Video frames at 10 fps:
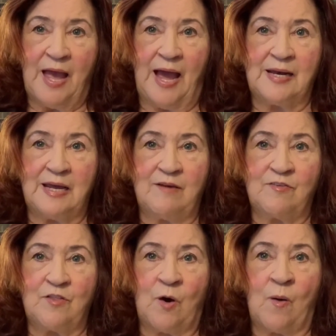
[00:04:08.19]
And
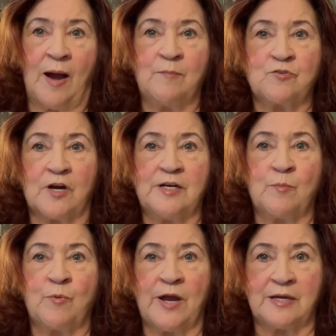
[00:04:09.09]
even though I'm trying to
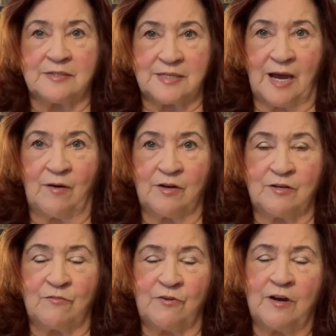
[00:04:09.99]
break it down
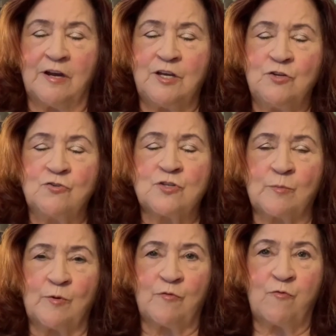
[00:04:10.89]
into very
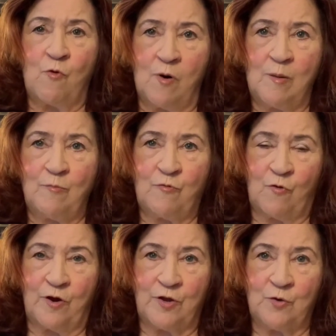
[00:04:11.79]
usable form
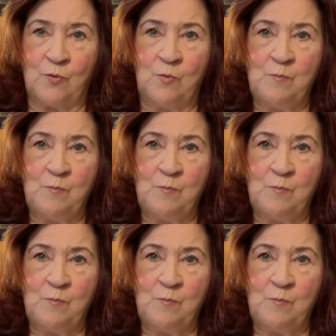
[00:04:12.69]
for you,